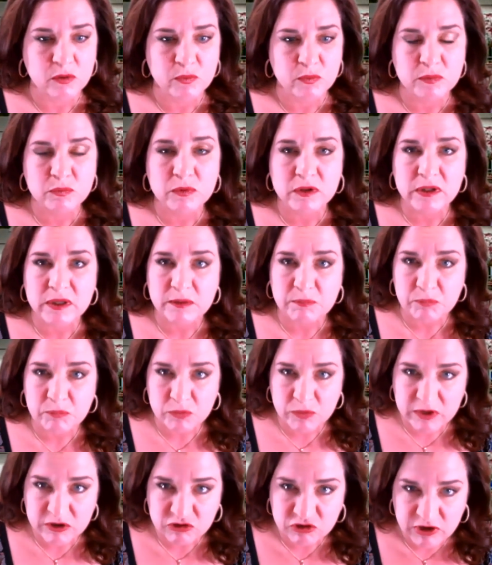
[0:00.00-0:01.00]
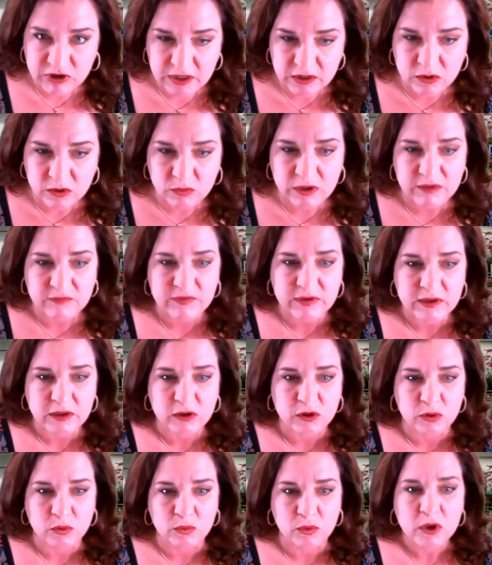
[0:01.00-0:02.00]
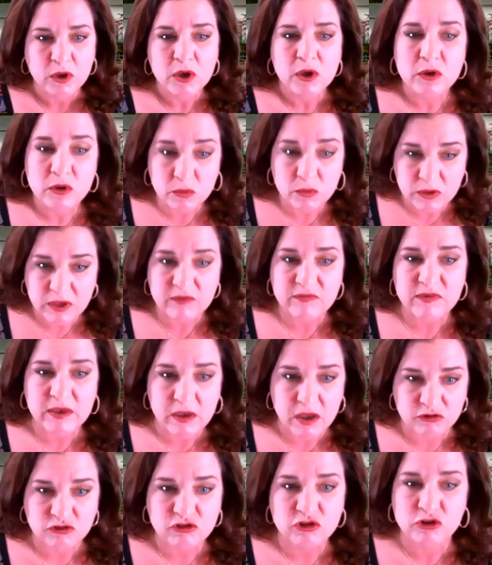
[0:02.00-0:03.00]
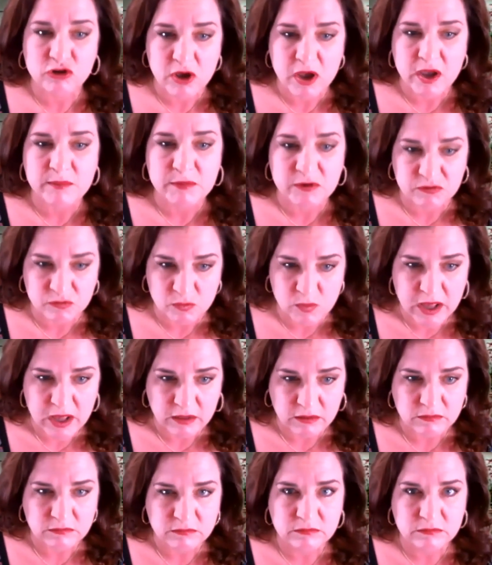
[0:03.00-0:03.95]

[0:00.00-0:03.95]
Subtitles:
we really appreciate you giving us your time as well.